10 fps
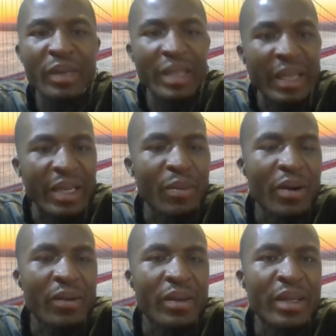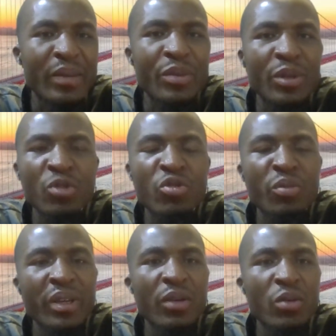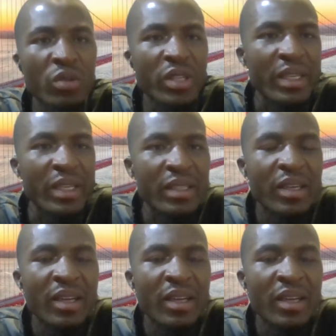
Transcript: learn about and be able to make a good case